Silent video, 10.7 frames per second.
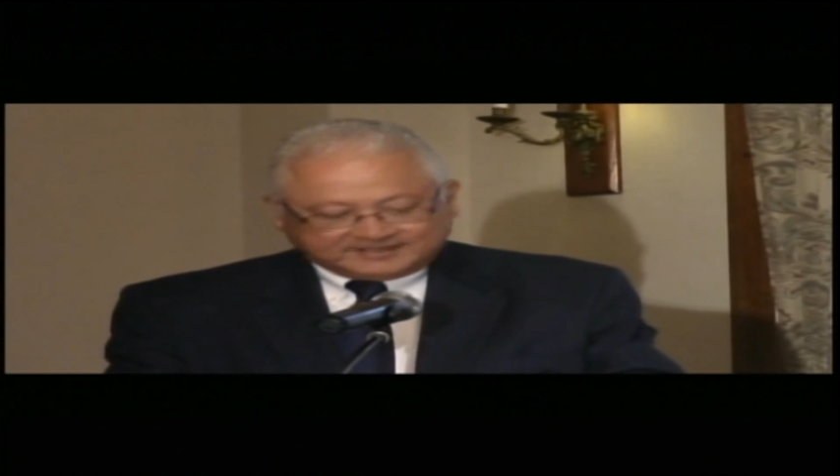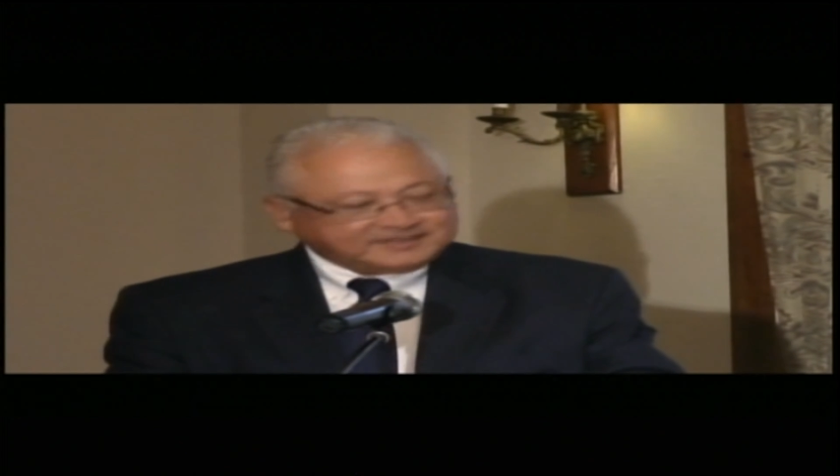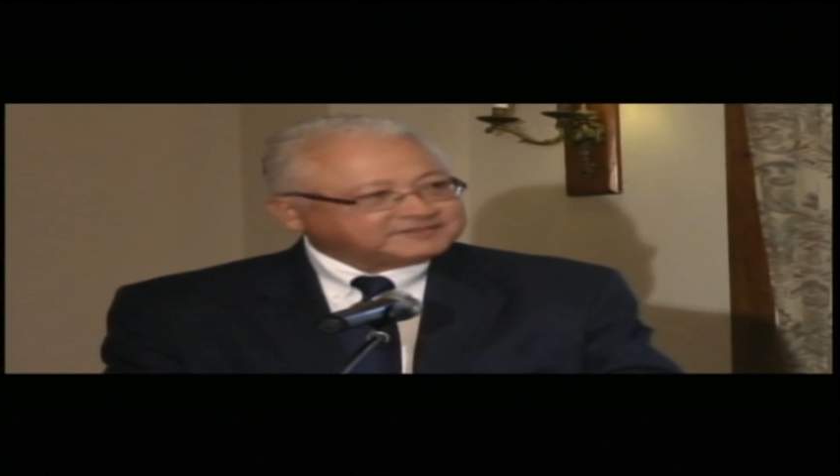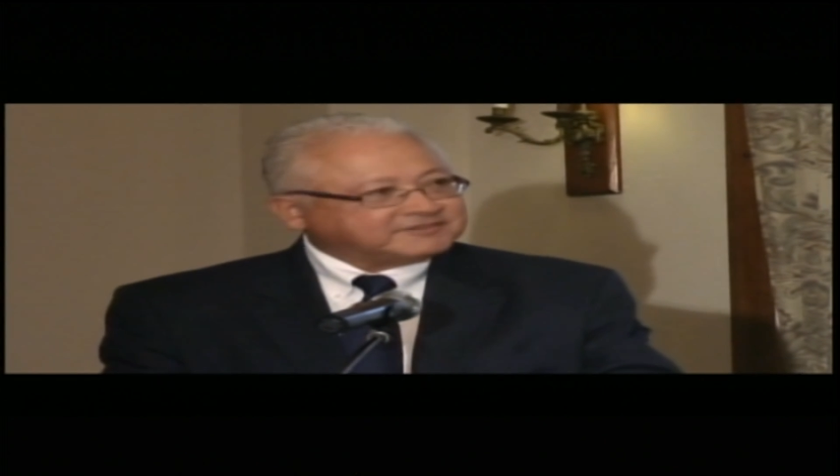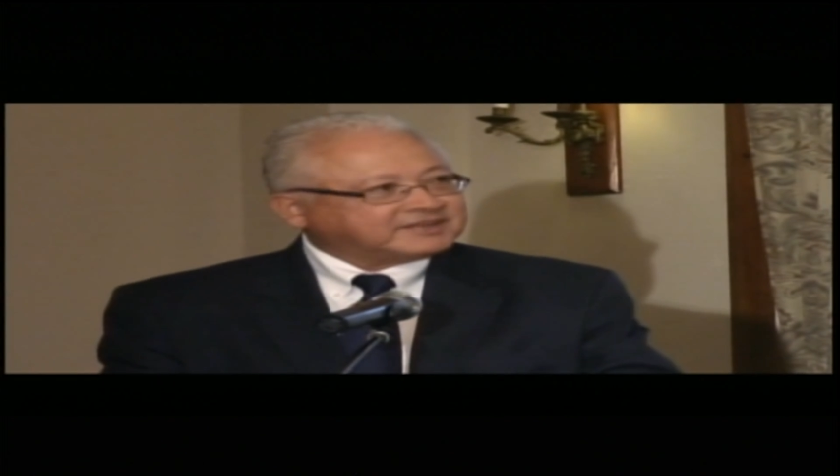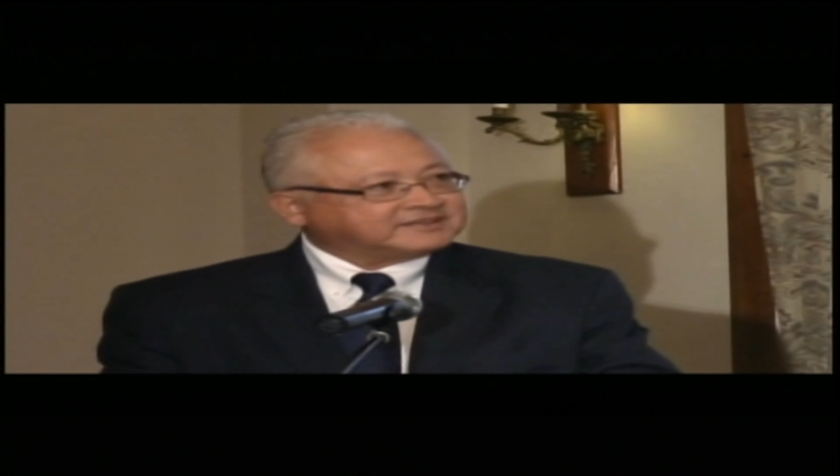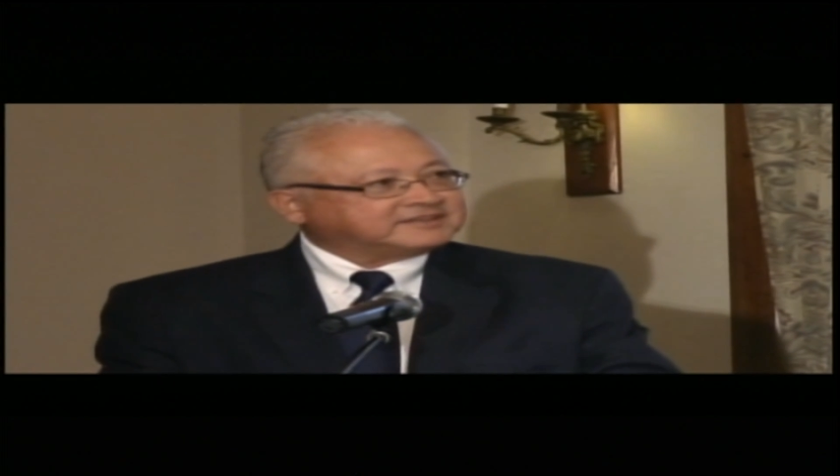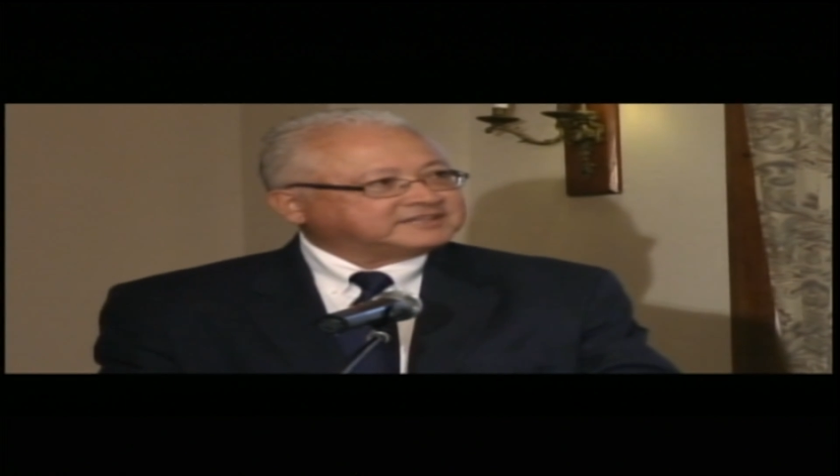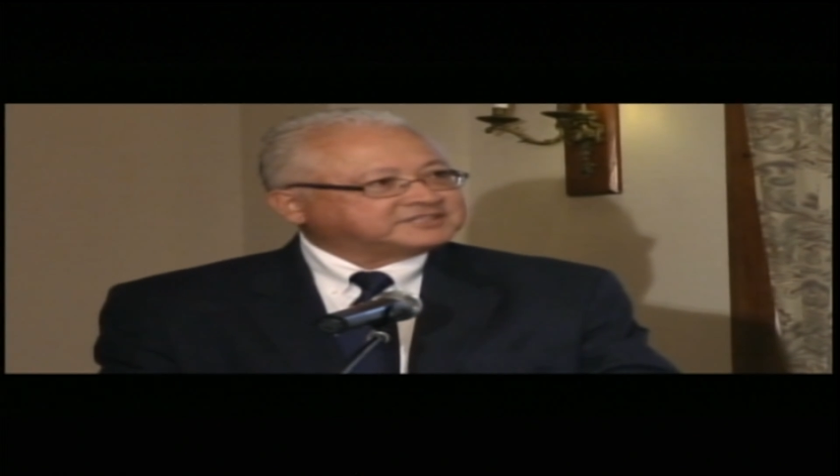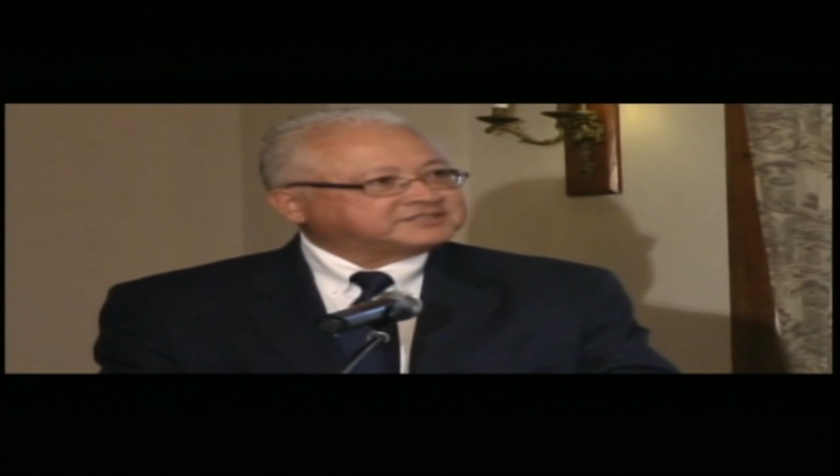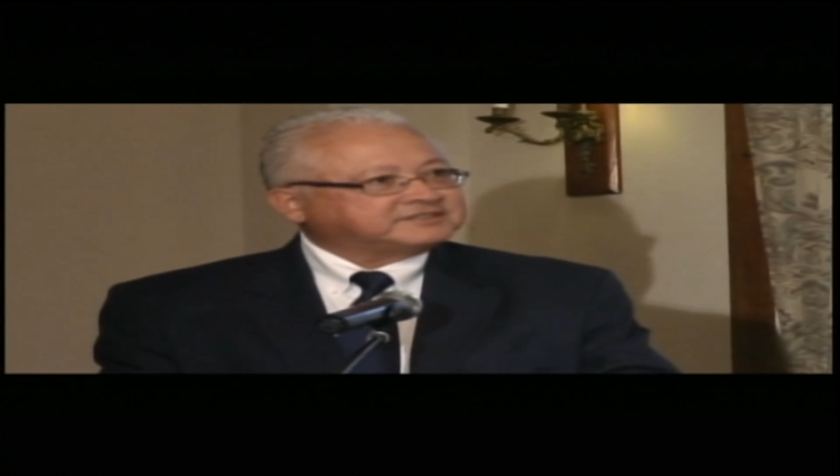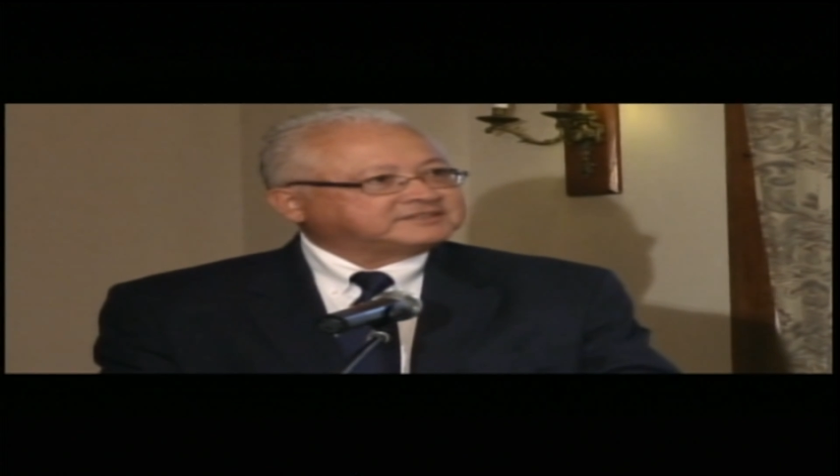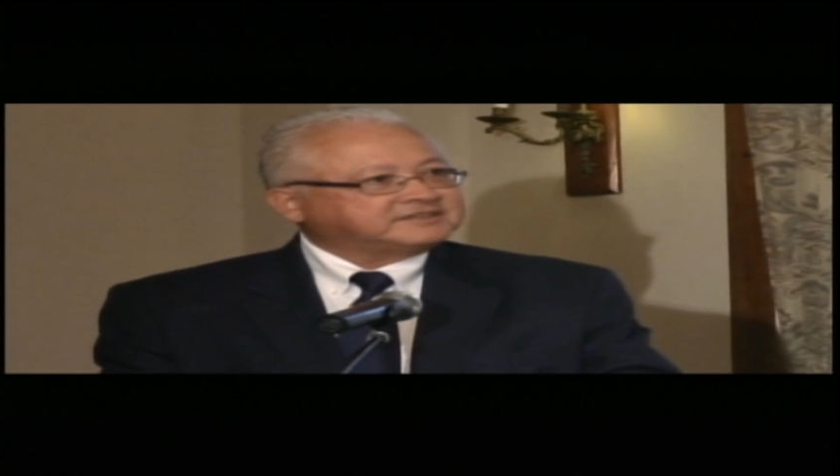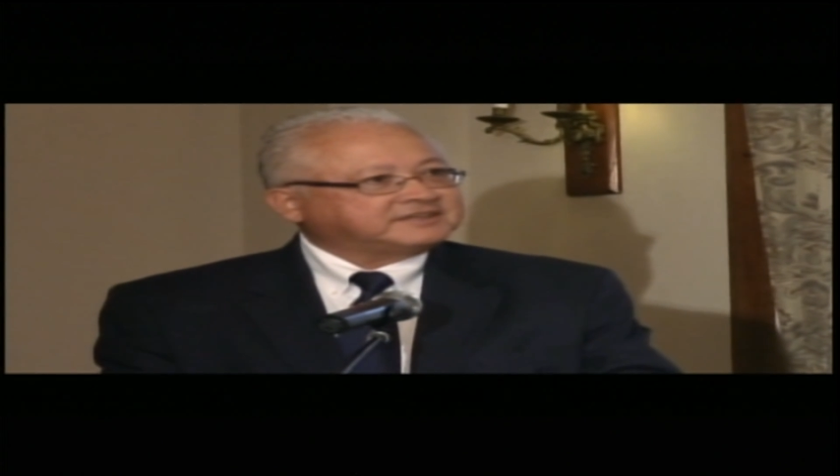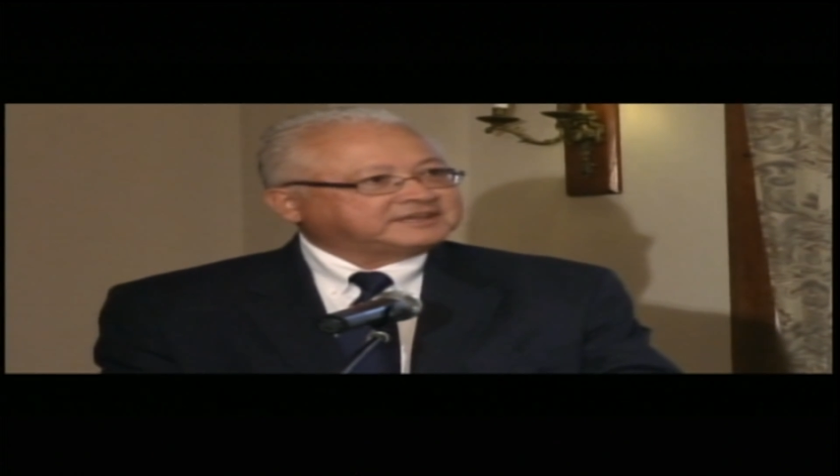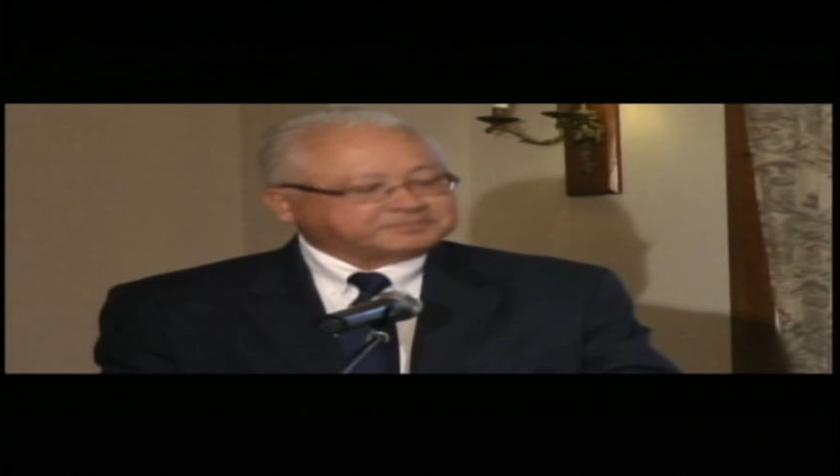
indicated a willingness